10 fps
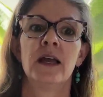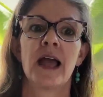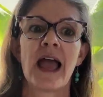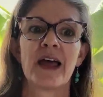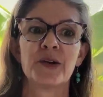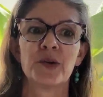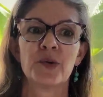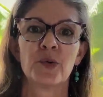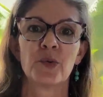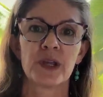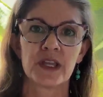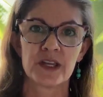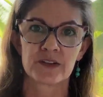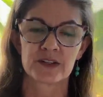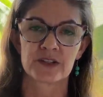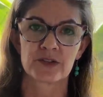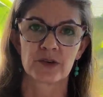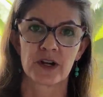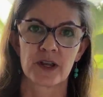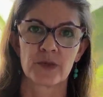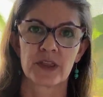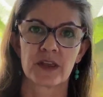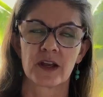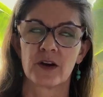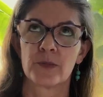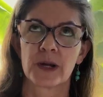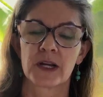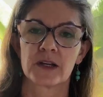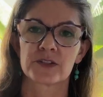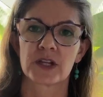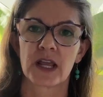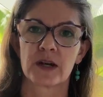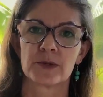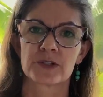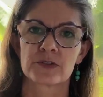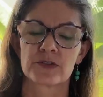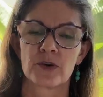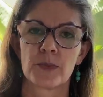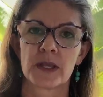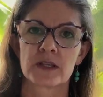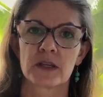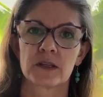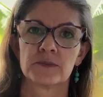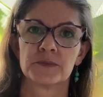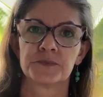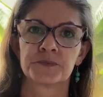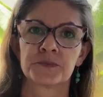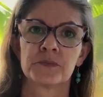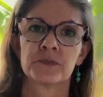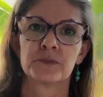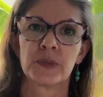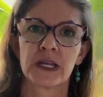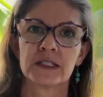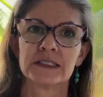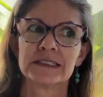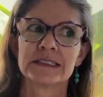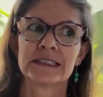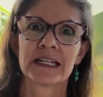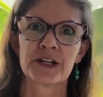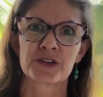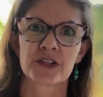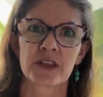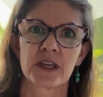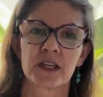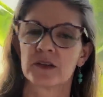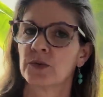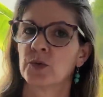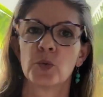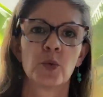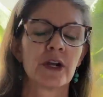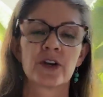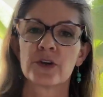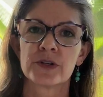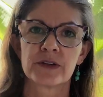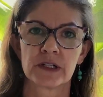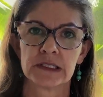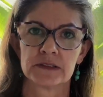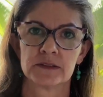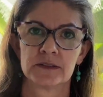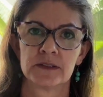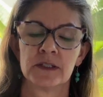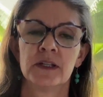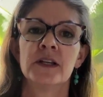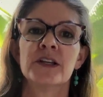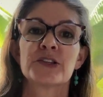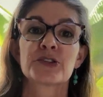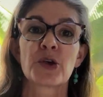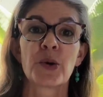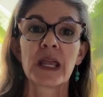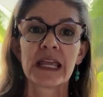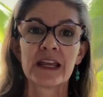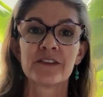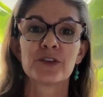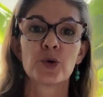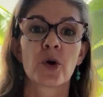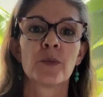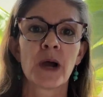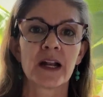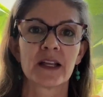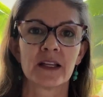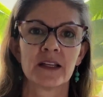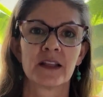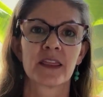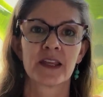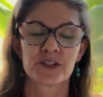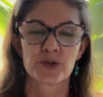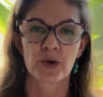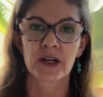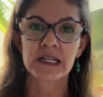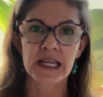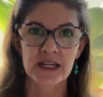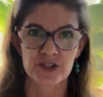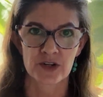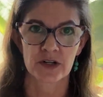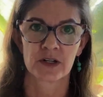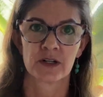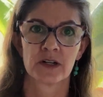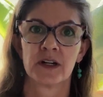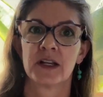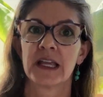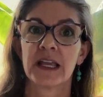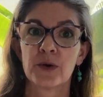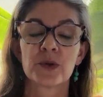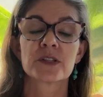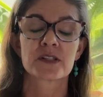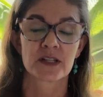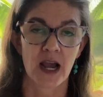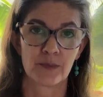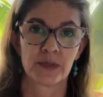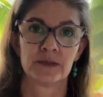And we hear this story and we think, oh my gosh, animals are so amazing. But here's the thing, we are no different. So if your body thinks you are in danger, it will stop.